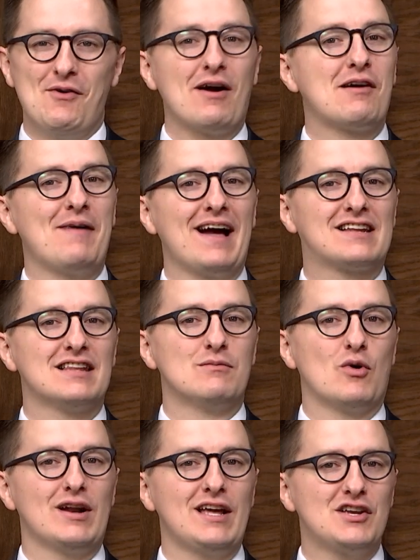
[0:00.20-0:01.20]
Welcome back to
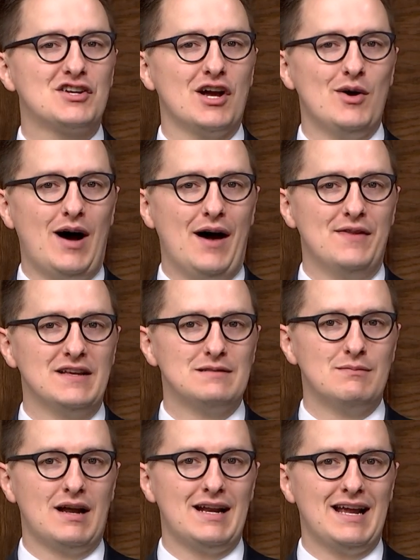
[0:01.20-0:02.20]
the morning show on
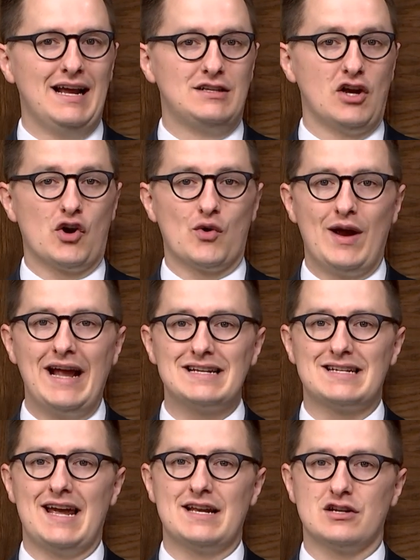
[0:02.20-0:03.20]
this Monday. It's a
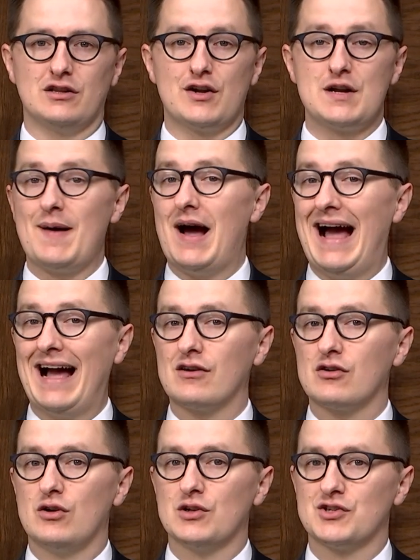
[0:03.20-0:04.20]
great day to learn about
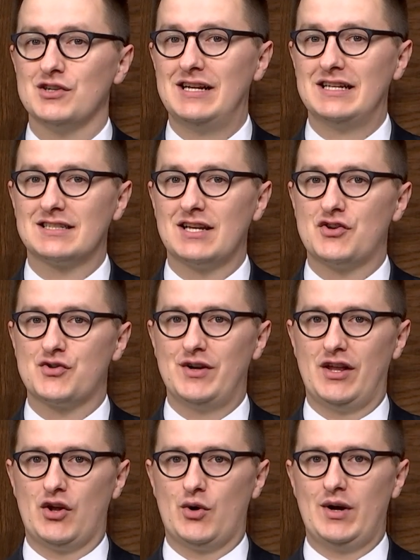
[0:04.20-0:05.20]
agriculture in
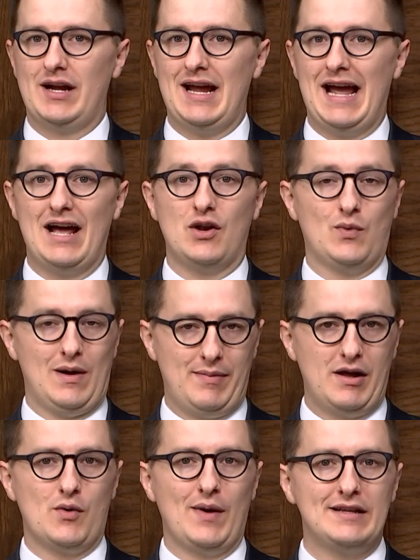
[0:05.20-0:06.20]
central Illinois, and
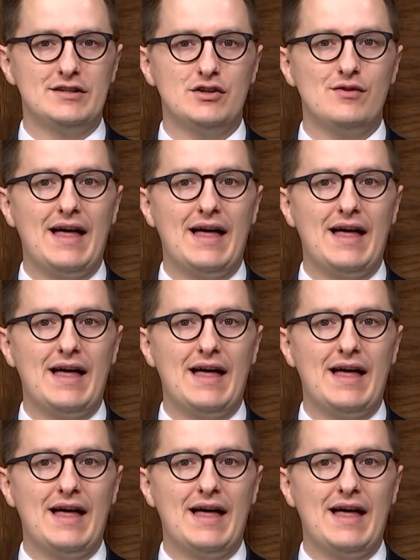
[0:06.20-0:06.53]
what better way to do